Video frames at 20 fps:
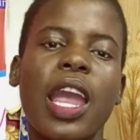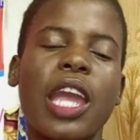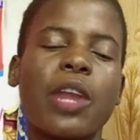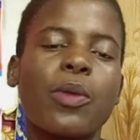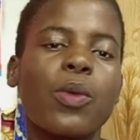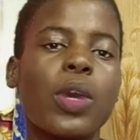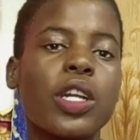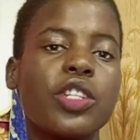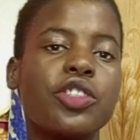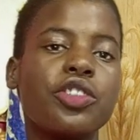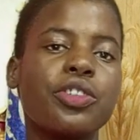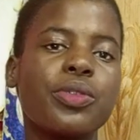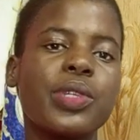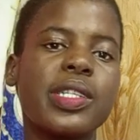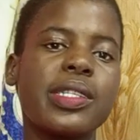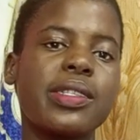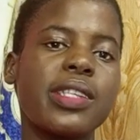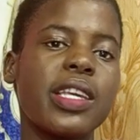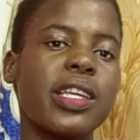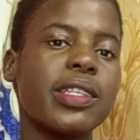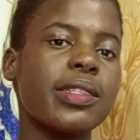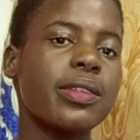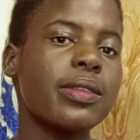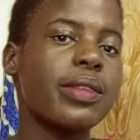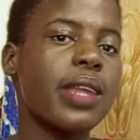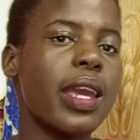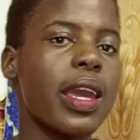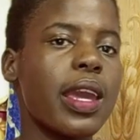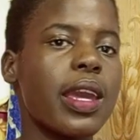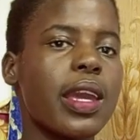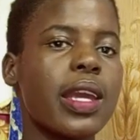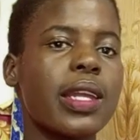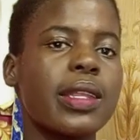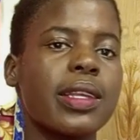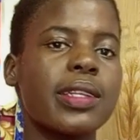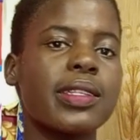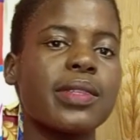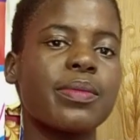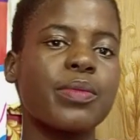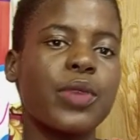And what do we see today in
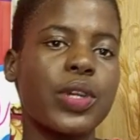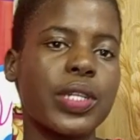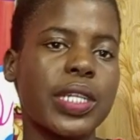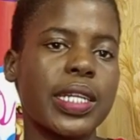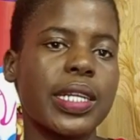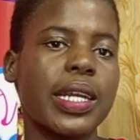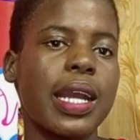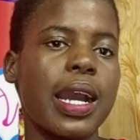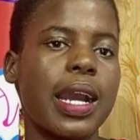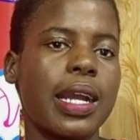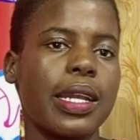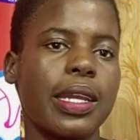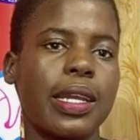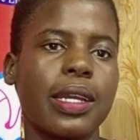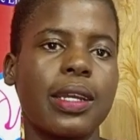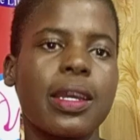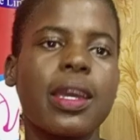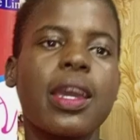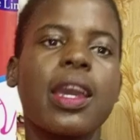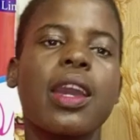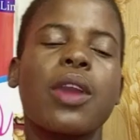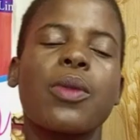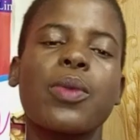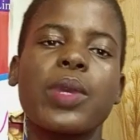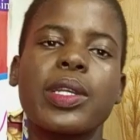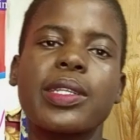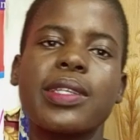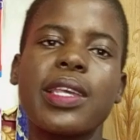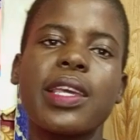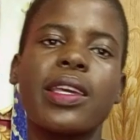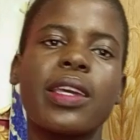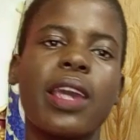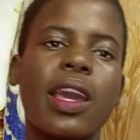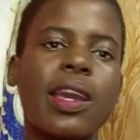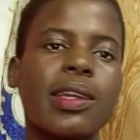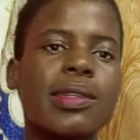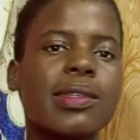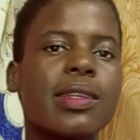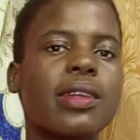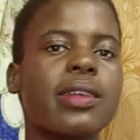this modern Ghana? We see
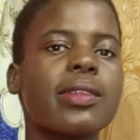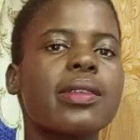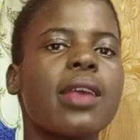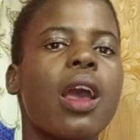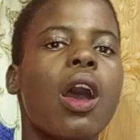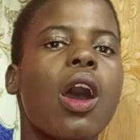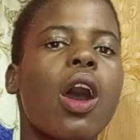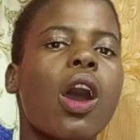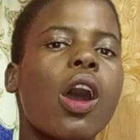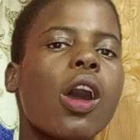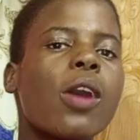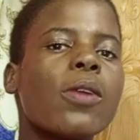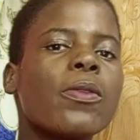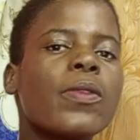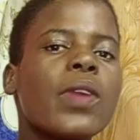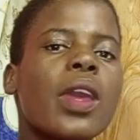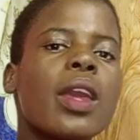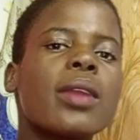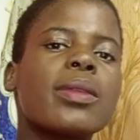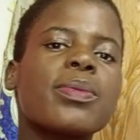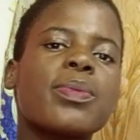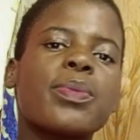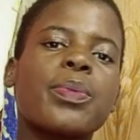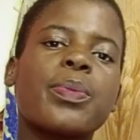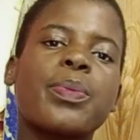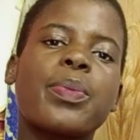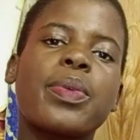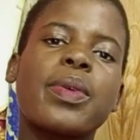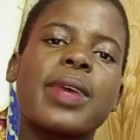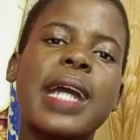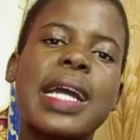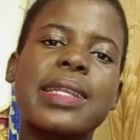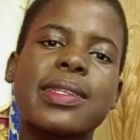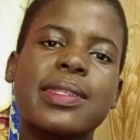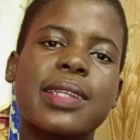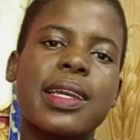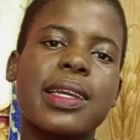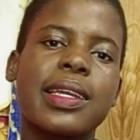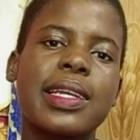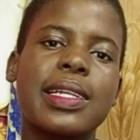cases of
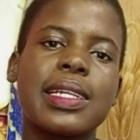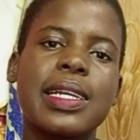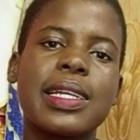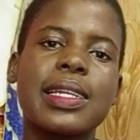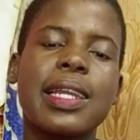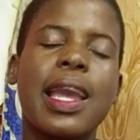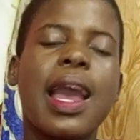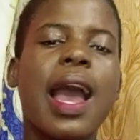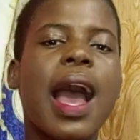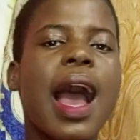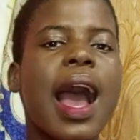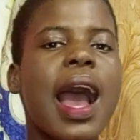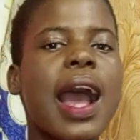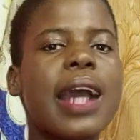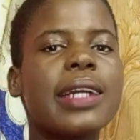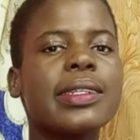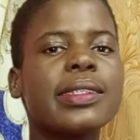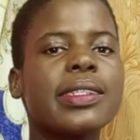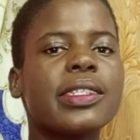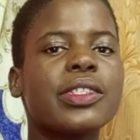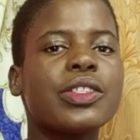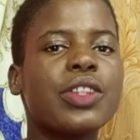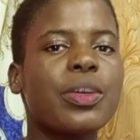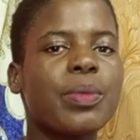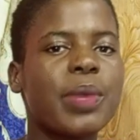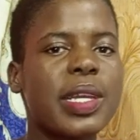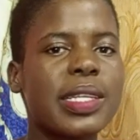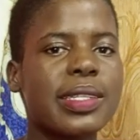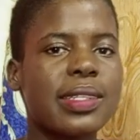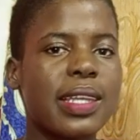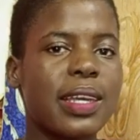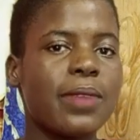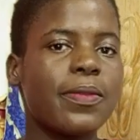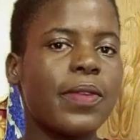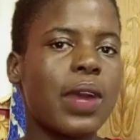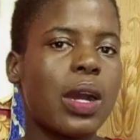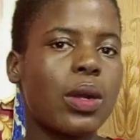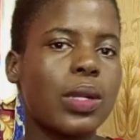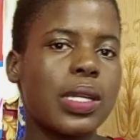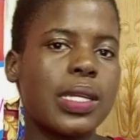partner killing and domestic
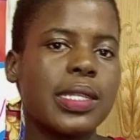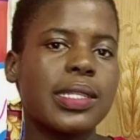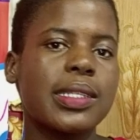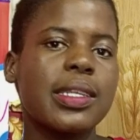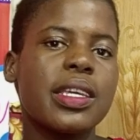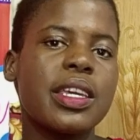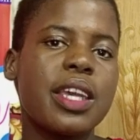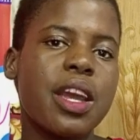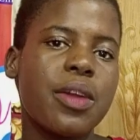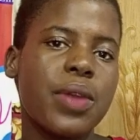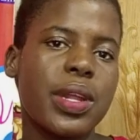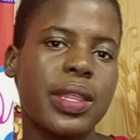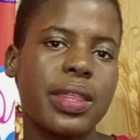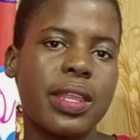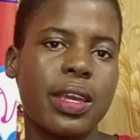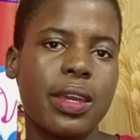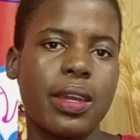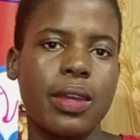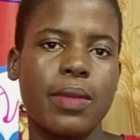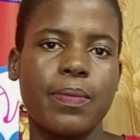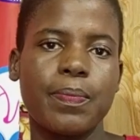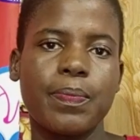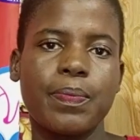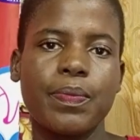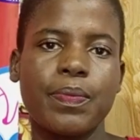violence here and there.